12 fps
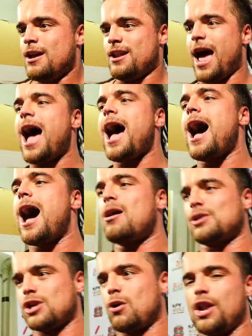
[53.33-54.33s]
Now
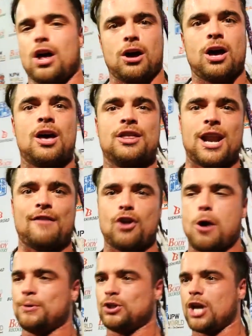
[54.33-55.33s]
it's what the
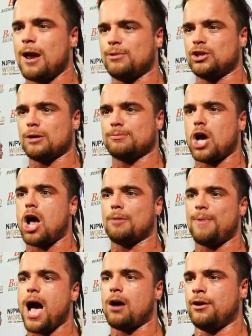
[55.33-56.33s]
Never Open Championship's all
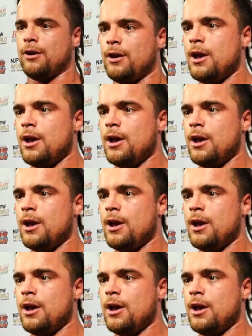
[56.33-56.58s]
about.